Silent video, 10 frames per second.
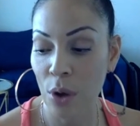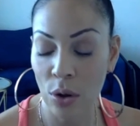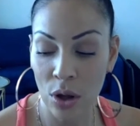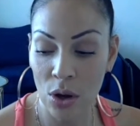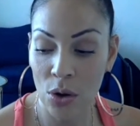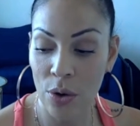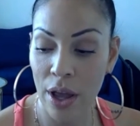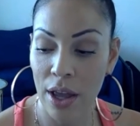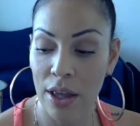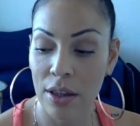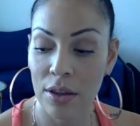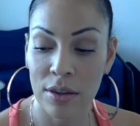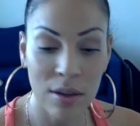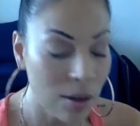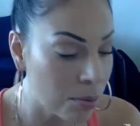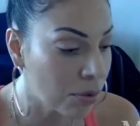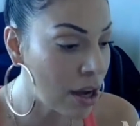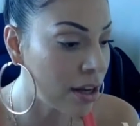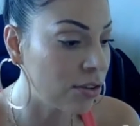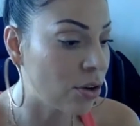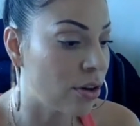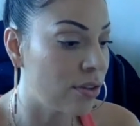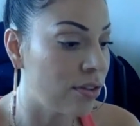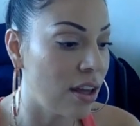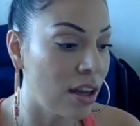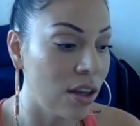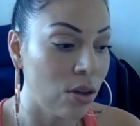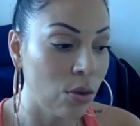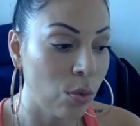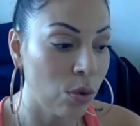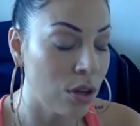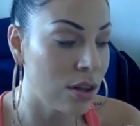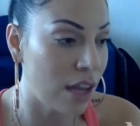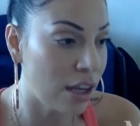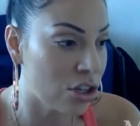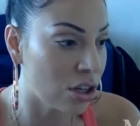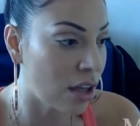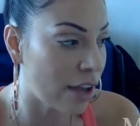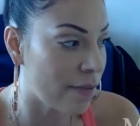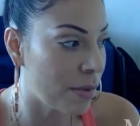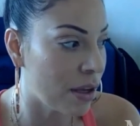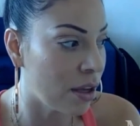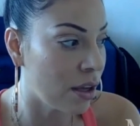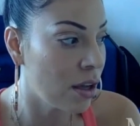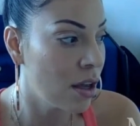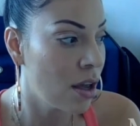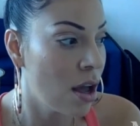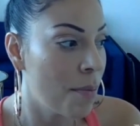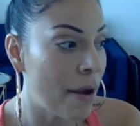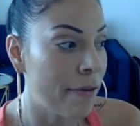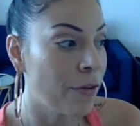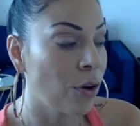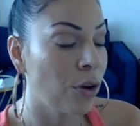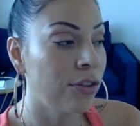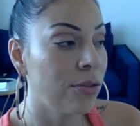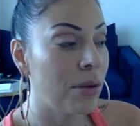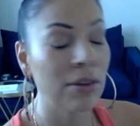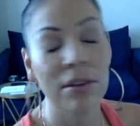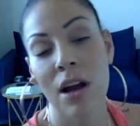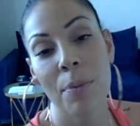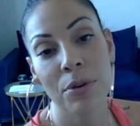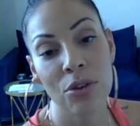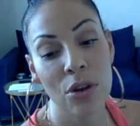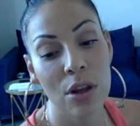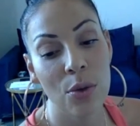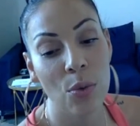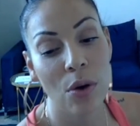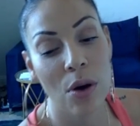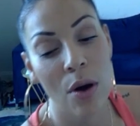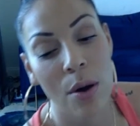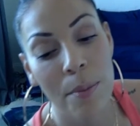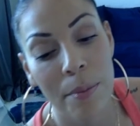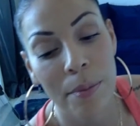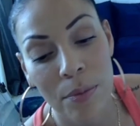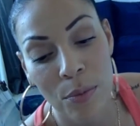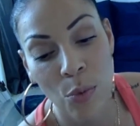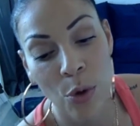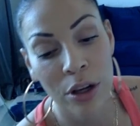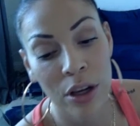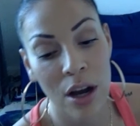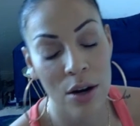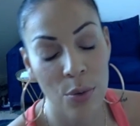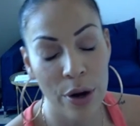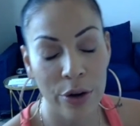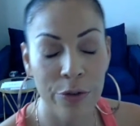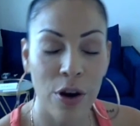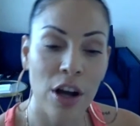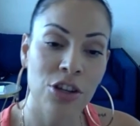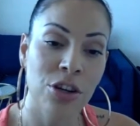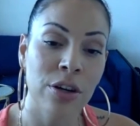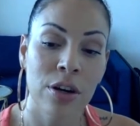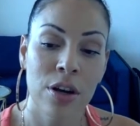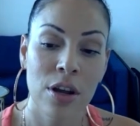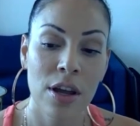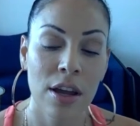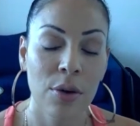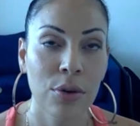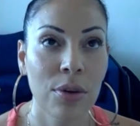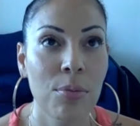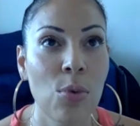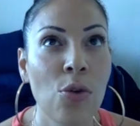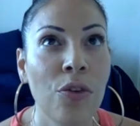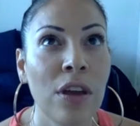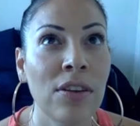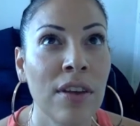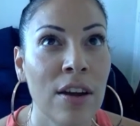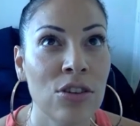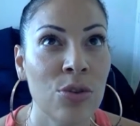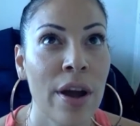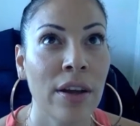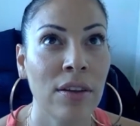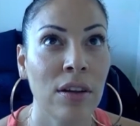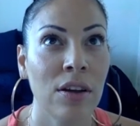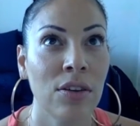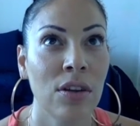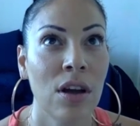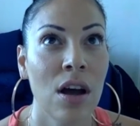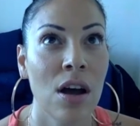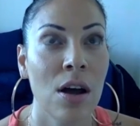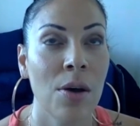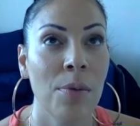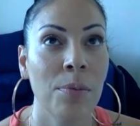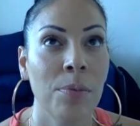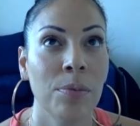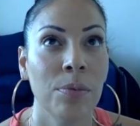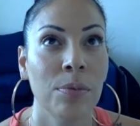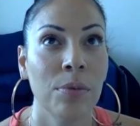Polo and Tim kind of started saying it, well, then Danger gave me my first mixing opportunity working on a record for Usher. It was a movie soundtrack. The